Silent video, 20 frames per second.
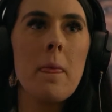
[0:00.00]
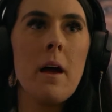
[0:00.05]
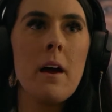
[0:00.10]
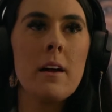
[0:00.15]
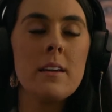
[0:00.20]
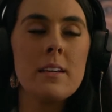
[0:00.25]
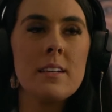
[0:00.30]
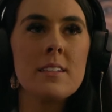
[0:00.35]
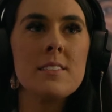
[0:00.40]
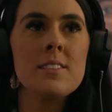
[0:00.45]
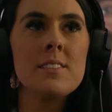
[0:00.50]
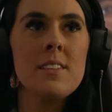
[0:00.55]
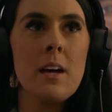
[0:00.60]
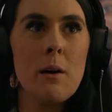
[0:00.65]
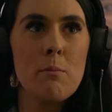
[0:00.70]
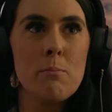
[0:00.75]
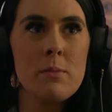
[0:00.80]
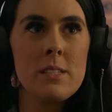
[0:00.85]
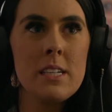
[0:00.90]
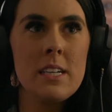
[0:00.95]

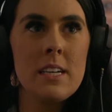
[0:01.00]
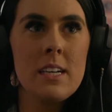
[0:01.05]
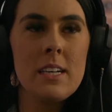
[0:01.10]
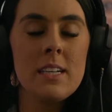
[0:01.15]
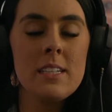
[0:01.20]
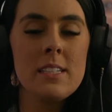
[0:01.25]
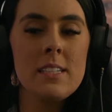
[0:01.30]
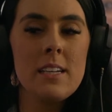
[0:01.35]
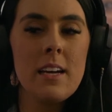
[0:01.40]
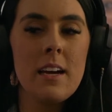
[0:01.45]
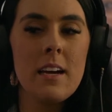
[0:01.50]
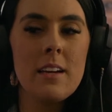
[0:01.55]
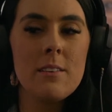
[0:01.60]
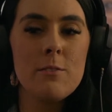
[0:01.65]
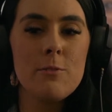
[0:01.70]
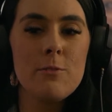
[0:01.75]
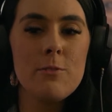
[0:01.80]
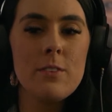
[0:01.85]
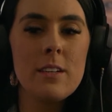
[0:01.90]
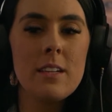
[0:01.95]
unaccepted
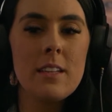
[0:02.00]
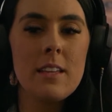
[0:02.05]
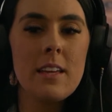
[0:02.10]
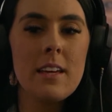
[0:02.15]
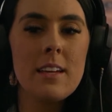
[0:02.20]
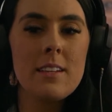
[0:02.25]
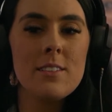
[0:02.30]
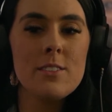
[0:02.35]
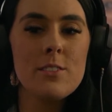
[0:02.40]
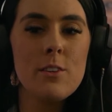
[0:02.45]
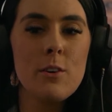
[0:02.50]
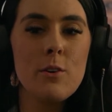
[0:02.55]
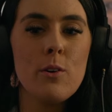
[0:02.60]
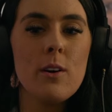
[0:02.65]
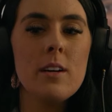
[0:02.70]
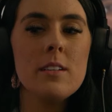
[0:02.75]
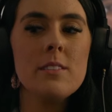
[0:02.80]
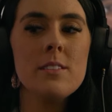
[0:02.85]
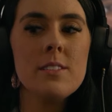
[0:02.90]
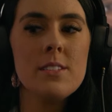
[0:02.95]
and feeling so
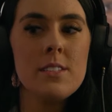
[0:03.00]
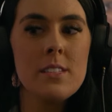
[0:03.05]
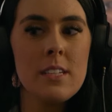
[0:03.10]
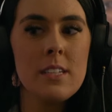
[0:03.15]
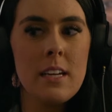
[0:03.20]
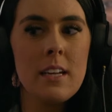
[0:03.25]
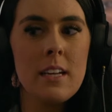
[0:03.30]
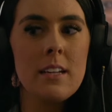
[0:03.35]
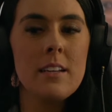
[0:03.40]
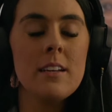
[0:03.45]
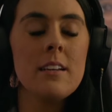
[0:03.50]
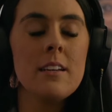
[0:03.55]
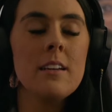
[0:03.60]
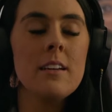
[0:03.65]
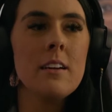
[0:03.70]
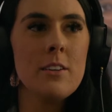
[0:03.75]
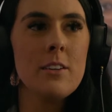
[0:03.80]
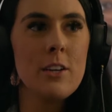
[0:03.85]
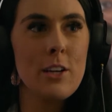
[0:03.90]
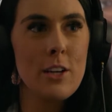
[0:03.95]
unseen and
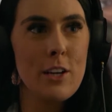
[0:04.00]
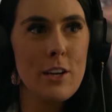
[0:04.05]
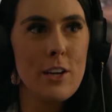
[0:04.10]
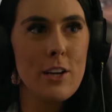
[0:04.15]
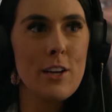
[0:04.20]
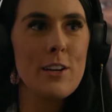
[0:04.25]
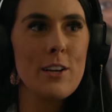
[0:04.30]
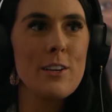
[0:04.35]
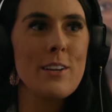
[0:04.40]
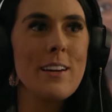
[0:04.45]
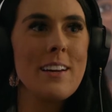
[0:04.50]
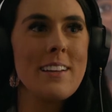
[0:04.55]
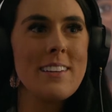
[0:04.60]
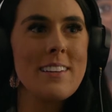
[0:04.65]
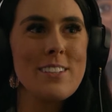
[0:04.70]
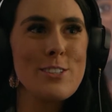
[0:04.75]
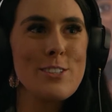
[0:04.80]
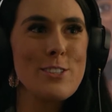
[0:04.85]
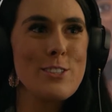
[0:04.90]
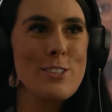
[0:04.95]
unheard
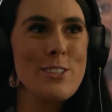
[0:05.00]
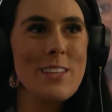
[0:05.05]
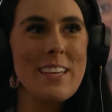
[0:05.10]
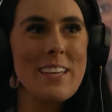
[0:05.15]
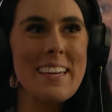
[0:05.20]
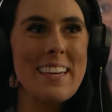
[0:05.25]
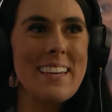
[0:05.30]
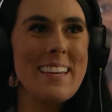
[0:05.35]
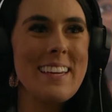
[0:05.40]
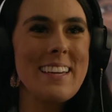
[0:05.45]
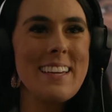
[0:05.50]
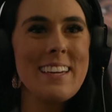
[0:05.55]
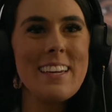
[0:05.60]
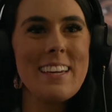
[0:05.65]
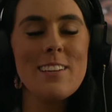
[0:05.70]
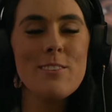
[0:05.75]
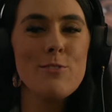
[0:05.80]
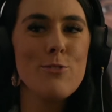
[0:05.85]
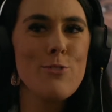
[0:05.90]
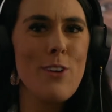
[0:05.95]
and just like
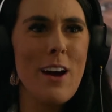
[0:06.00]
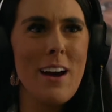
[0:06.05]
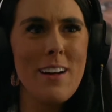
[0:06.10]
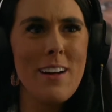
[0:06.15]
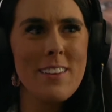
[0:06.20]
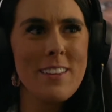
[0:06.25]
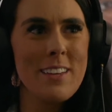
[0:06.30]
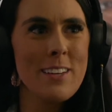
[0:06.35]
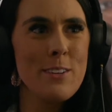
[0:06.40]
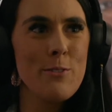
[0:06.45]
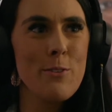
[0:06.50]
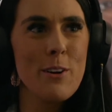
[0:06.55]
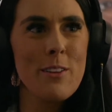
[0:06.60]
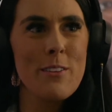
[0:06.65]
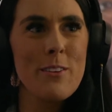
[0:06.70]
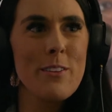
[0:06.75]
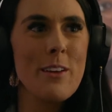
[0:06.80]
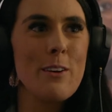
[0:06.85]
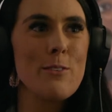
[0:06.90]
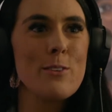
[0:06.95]
invalid,
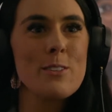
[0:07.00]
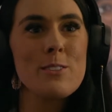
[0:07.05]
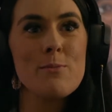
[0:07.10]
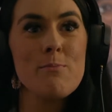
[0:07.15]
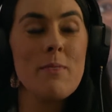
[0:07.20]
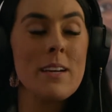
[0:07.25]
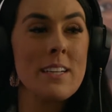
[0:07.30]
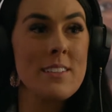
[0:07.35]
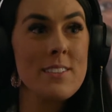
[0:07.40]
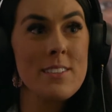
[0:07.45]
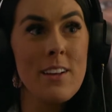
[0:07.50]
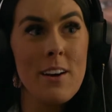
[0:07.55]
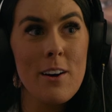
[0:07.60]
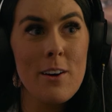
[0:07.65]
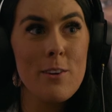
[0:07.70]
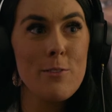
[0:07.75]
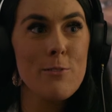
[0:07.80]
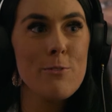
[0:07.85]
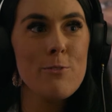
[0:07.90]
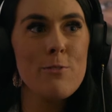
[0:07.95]
whether that was
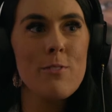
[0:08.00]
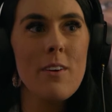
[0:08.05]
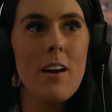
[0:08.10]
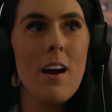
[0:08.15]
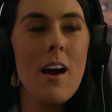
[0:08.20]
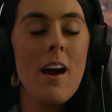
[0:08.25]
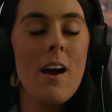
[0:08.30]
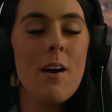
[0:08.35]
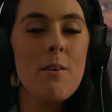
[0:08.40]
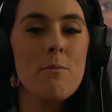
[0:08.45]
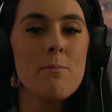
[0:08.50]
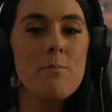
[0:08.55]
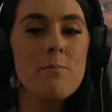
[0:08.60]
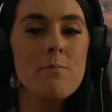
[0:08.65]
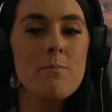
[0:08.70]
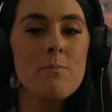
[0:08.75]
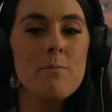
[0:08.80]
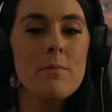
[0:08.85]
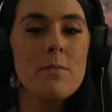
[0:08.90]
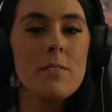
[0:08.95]
myself
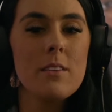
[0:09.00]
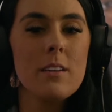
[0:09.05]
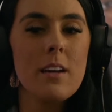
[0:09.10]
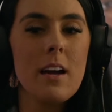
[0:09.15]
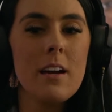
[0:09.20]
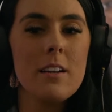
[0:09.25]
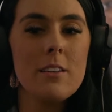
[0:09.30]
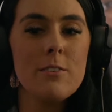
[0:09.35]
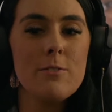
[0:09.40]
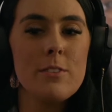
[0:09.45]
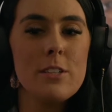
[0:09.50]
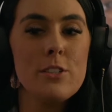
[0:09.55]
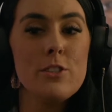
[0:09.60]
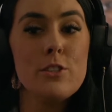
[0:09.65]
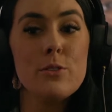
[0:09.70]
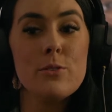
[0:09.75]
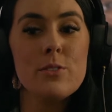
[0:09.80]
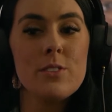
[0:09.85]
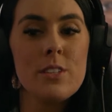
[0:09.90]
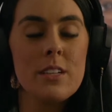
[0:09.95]
kind of
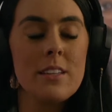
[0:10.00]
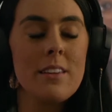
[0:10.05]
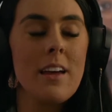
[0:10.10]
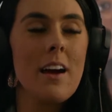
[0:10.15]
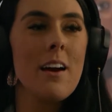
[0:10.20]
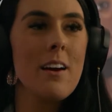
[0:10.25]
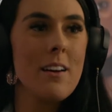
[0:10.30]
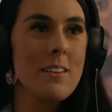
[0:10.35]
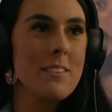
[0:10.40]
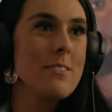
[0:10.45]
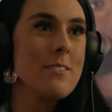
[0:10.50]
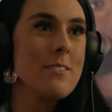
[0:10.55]
inducing that